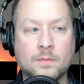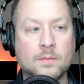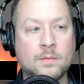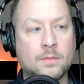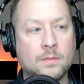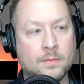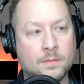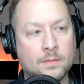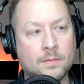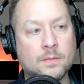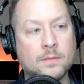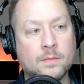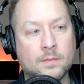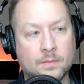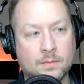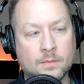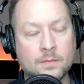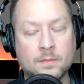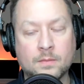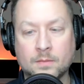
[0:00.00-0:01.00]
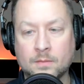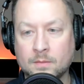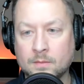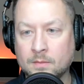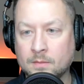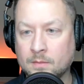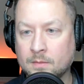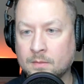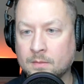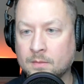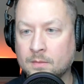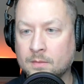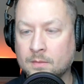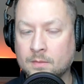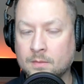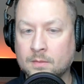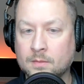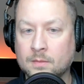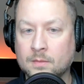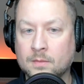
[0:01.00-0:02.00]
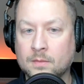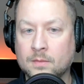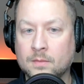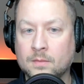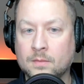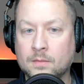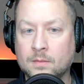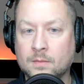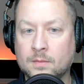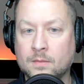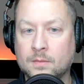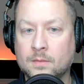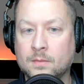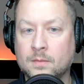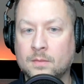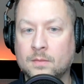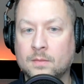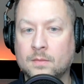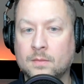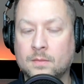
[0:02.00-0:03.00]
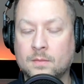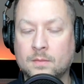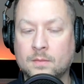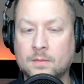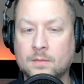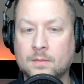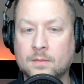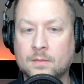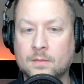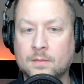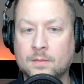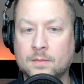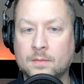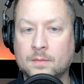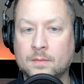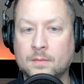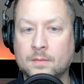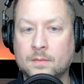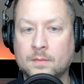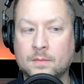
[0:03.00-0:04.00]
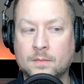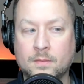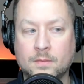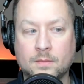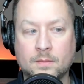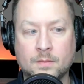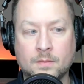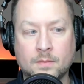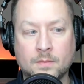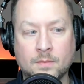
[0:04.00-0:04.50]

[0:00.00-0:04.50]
(silent)